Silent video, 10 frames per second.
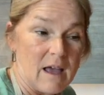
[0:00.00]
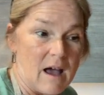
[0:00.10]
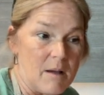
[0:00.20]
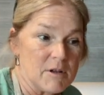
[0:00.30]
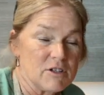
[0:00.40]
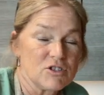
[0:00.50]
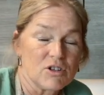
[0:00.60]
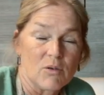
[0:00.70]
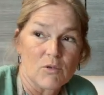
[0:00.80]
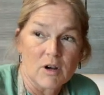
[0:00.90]
I'm gonna
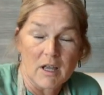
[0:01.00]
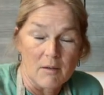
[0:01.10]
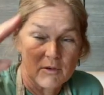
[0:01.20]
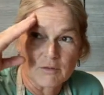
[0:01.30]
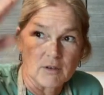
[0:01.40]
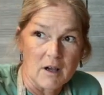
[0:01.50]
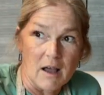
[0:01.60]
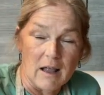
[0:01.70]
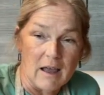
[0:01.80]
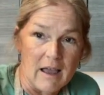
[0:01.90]
start working. I almost
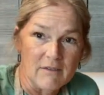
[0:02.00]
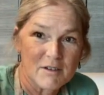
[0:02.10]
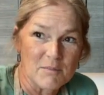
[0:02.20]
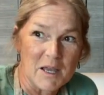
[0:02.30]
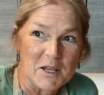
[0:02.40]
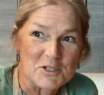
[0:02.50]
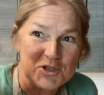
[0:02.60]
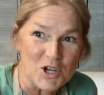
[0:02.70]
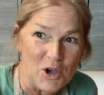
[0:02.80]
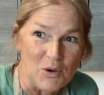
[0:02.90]
forgot. I have to make a
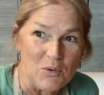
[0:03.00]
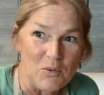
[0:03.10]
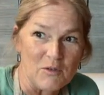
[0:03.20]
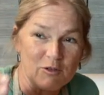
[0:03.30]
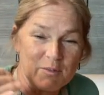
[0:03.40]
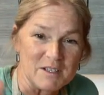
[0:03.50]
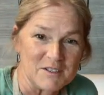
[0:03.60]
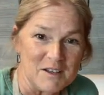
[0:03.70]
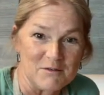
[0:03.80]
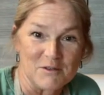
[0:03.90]
dough for my
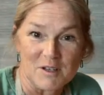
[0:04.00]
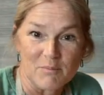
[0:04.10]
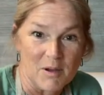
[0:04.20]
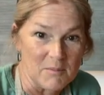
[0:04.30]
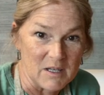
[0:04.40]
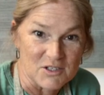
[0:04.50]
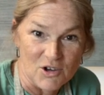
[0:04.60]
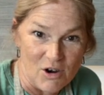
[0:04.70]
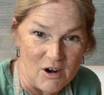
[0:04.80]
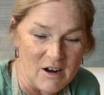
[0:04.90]
savory pumpkin
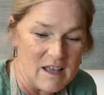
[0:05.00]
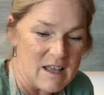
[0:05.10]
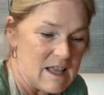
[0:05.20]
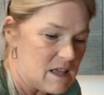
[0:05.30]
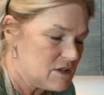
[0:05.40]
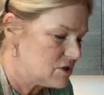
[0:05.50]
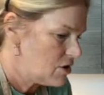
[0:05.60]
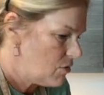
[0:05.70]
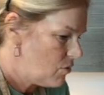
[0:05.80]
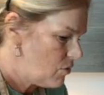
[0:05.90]
tart.
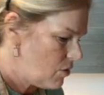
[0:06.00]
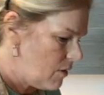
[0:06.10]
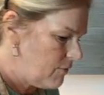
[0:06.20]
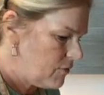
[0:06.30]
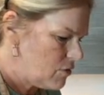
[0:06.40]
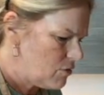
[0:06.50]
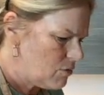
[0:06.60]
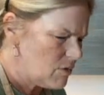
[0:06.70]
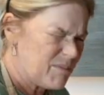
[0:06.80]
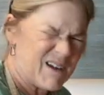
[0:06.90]
So
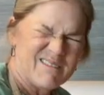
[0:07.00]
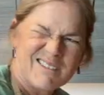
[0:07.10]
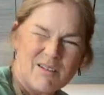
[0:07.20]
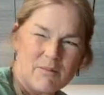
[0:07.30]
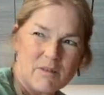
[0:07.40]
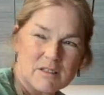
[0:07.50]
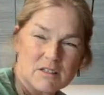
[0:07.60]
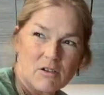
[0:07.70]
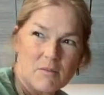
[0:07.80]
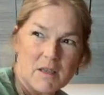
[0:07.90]
about a couple months
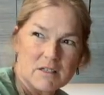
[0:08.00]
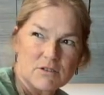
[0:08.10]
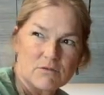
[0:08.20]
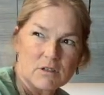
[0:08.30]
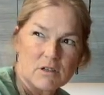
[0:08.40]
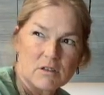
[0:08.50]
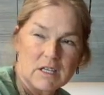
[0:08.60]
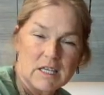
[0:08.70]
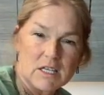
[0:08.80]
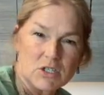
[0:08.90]
ago, I made this really good
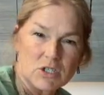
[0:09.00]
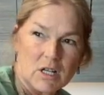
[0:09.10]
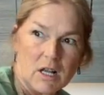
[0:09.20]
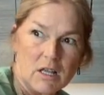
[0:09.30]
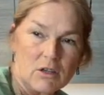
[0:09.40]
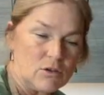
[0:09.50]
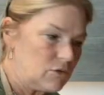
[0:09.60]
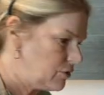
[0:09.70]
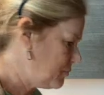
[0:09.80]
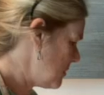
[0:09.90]
quiche, and I
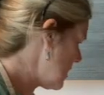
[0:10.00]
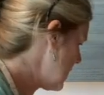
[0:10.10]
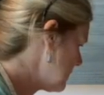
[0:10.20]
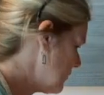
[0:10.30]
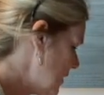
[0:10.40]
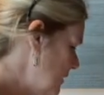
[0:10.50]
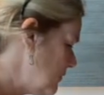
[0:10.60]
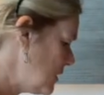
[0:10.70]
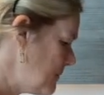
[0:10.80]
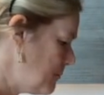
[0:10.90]
used my favorite,